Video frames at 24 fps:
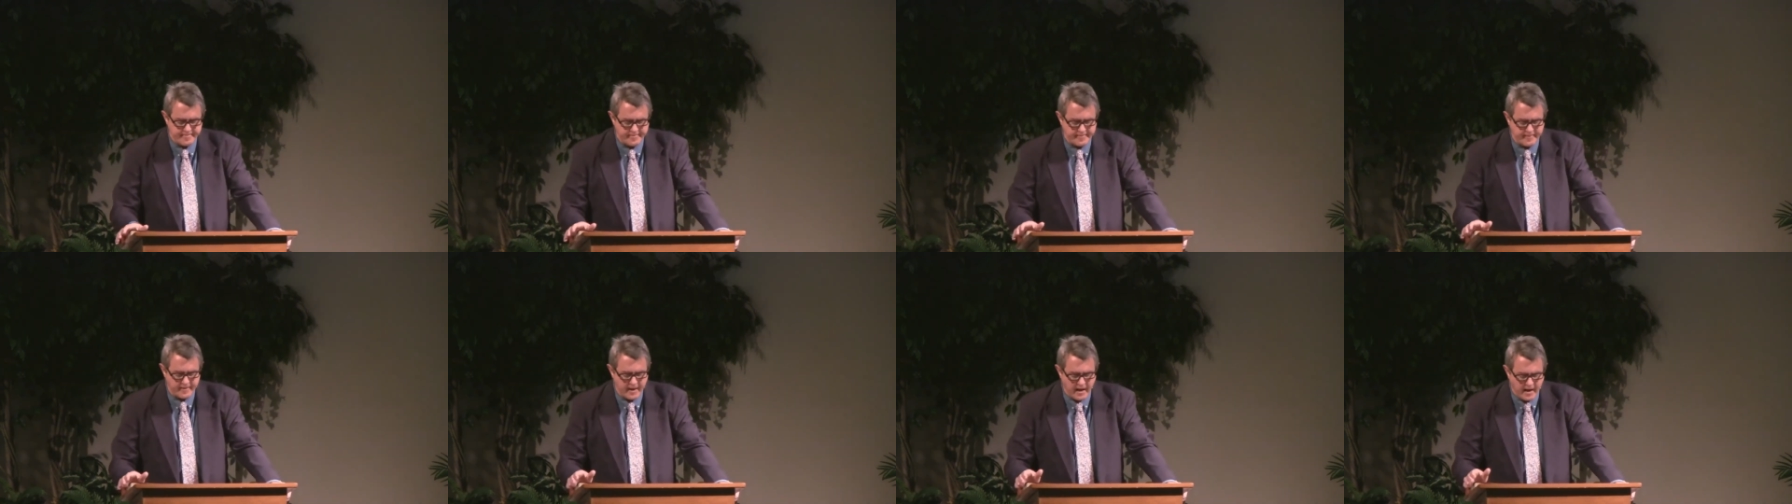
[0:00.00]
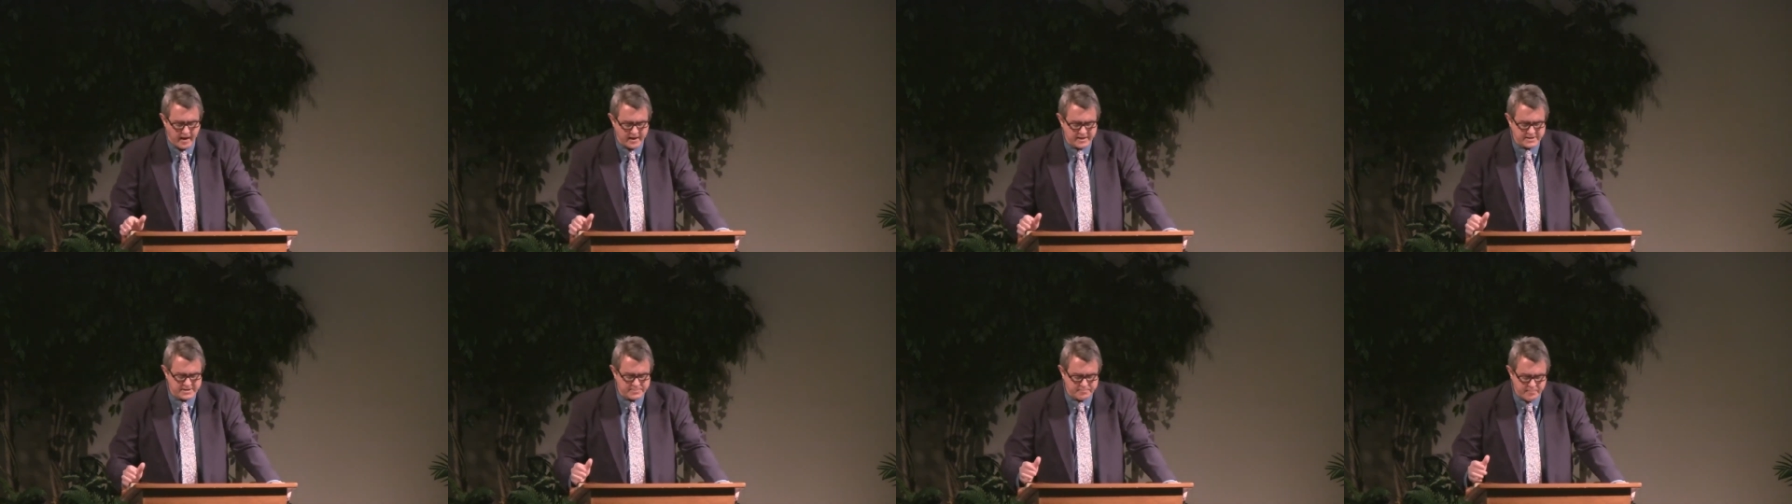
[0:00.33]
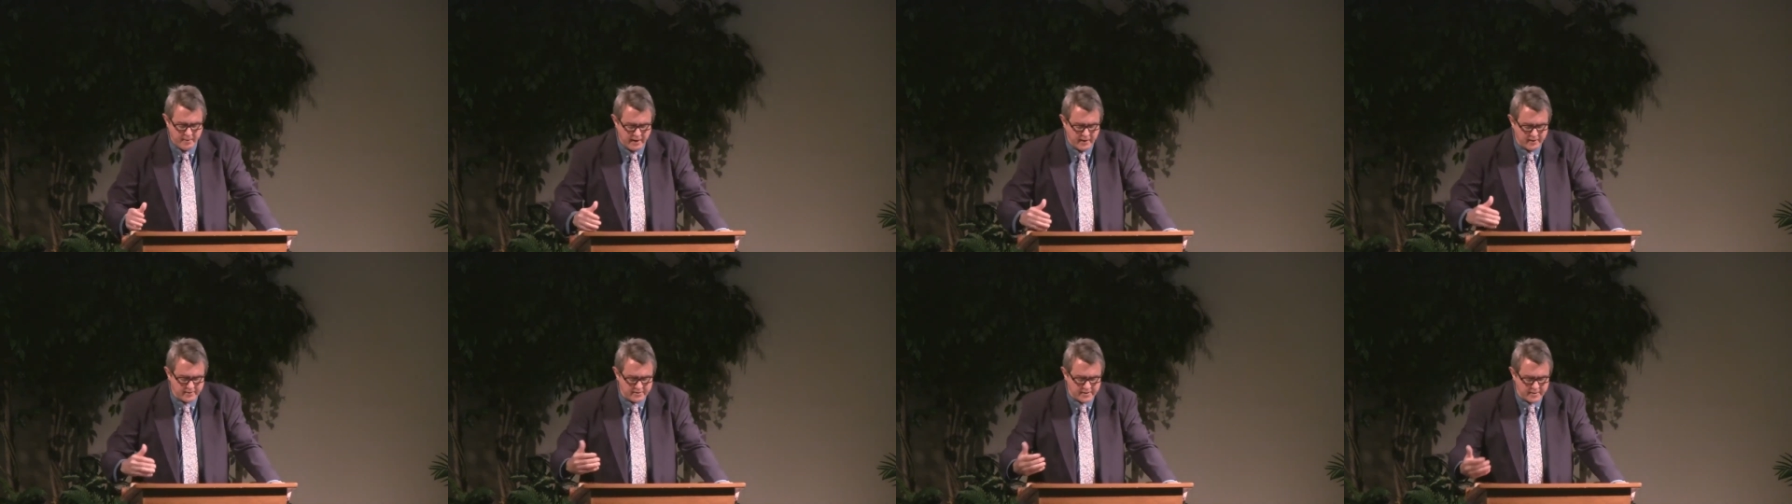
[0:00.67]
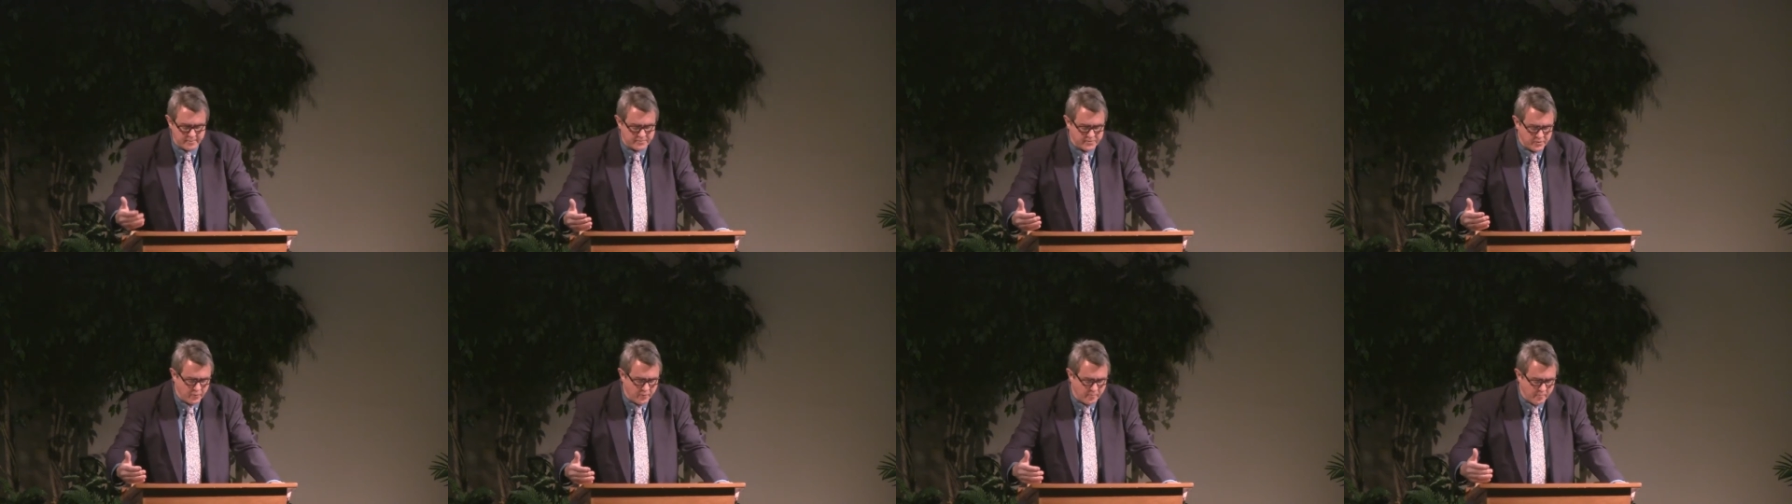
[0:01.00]
God spared
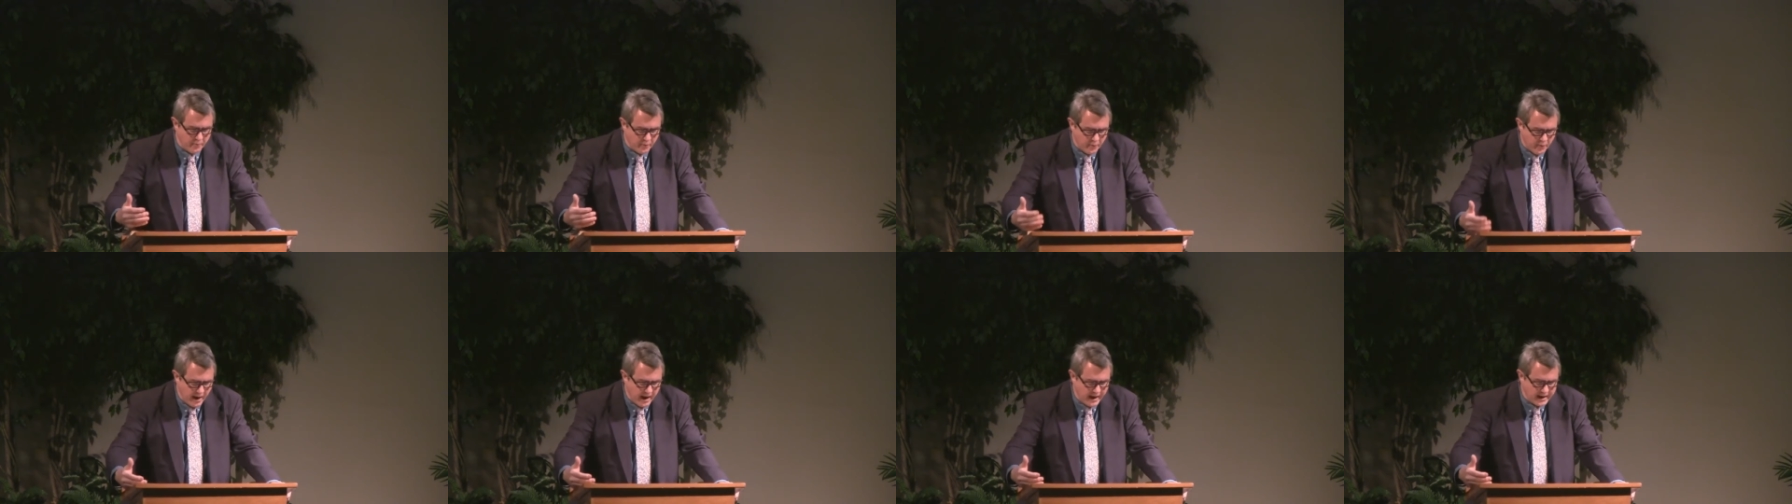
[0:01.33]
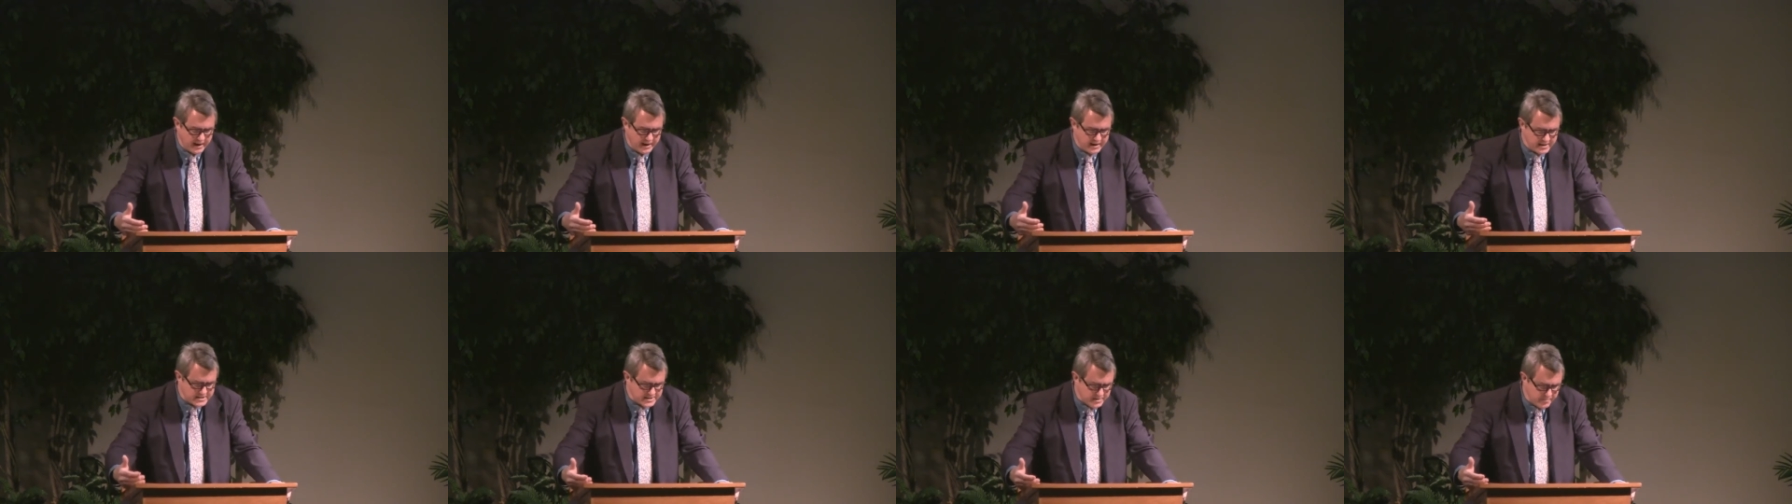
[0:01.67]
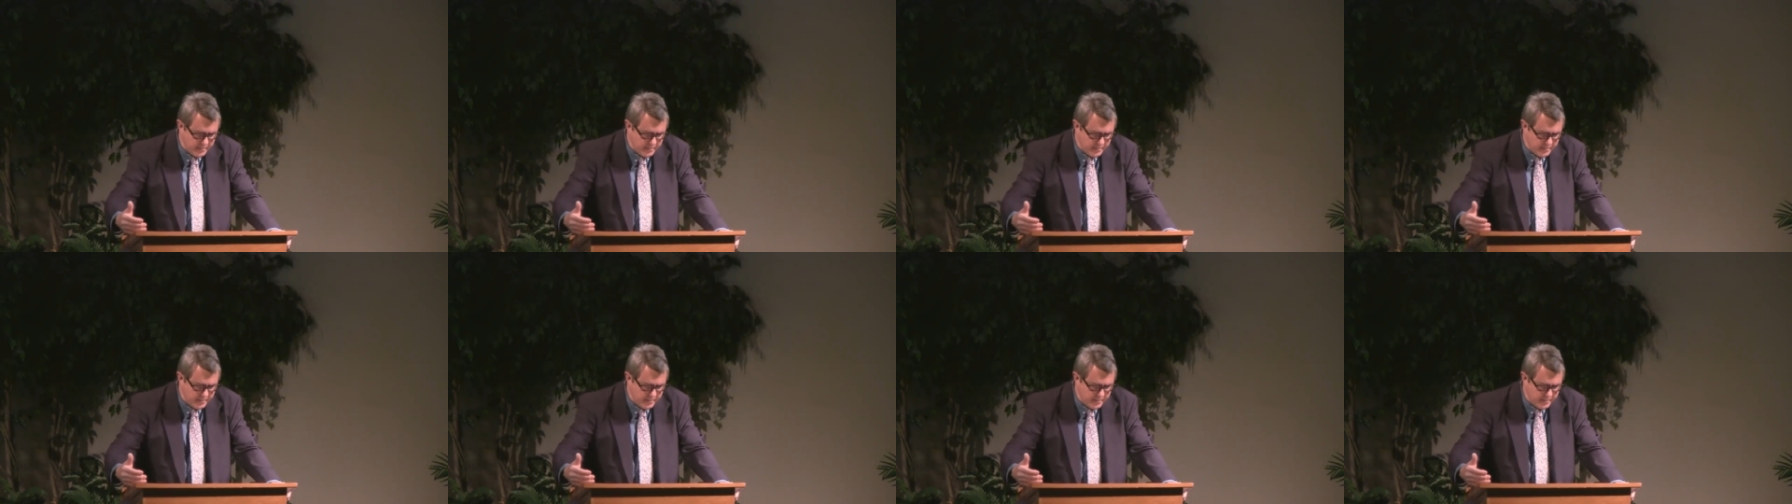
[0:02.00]
them through a miraculous